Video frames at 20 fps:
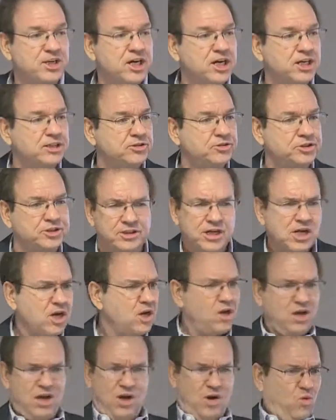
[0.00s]
conclusion.
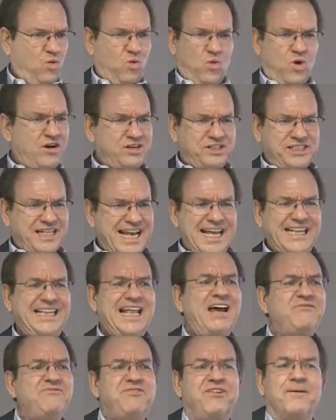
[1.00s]
Where does he get
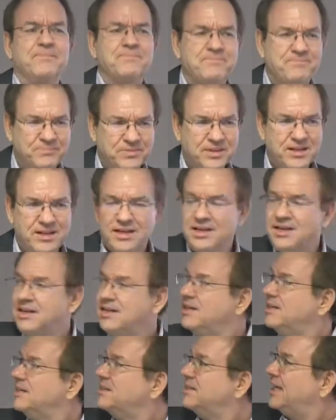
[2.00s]
that from?
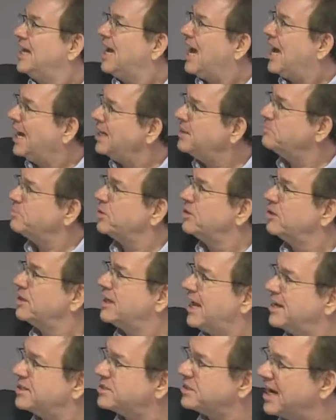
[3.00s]
See, Heinberg,
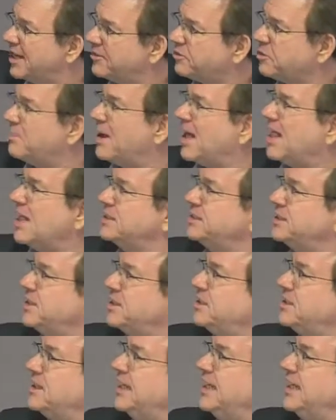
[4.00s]
as an anthropologist,